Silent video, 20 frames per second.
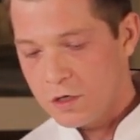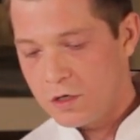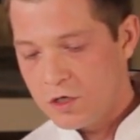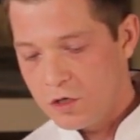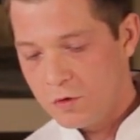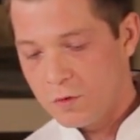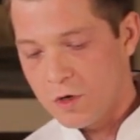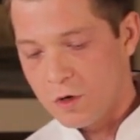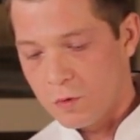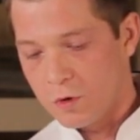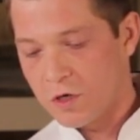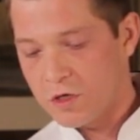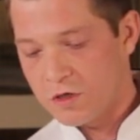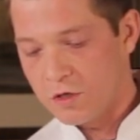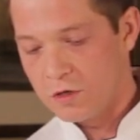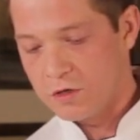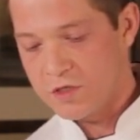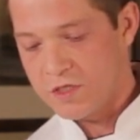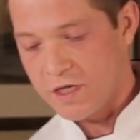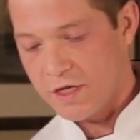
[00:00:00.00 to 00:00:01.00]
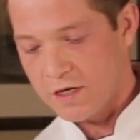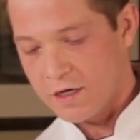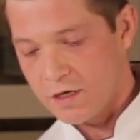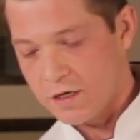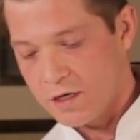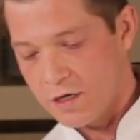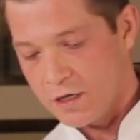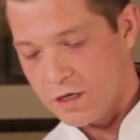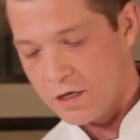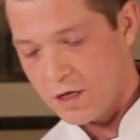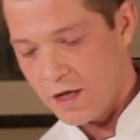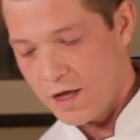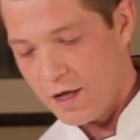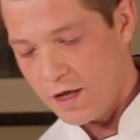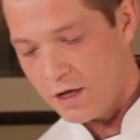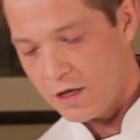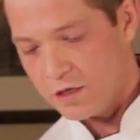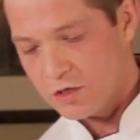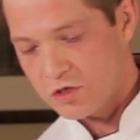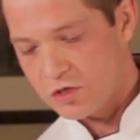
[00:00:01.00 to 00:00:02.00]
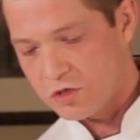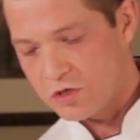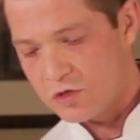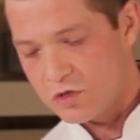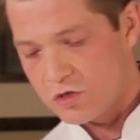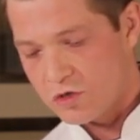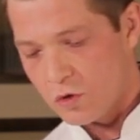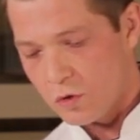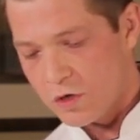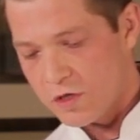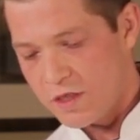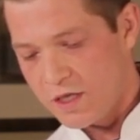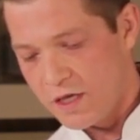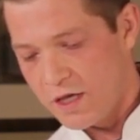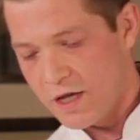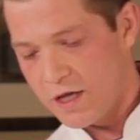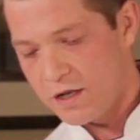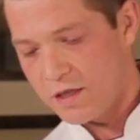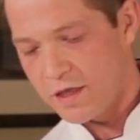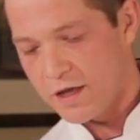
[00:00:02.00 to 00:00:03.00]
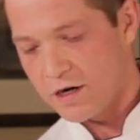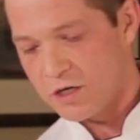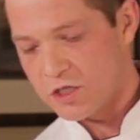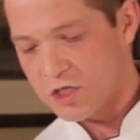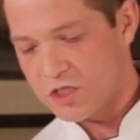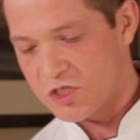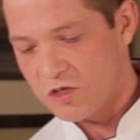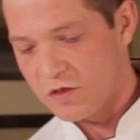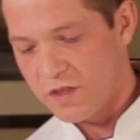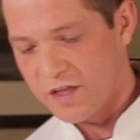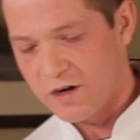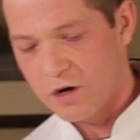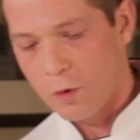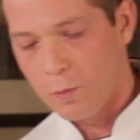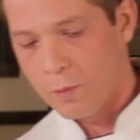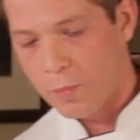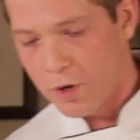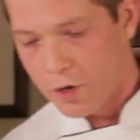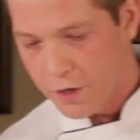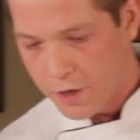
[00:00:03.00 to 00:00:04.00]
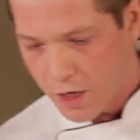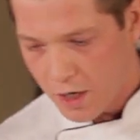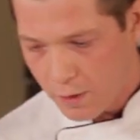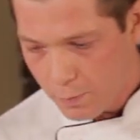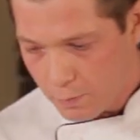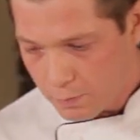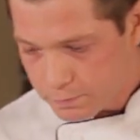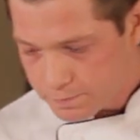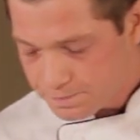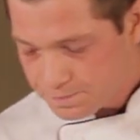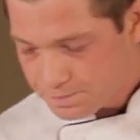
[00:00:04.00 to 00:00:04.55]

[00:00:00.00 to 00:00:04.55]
You want to work those in toward the end there just so they don't burn up.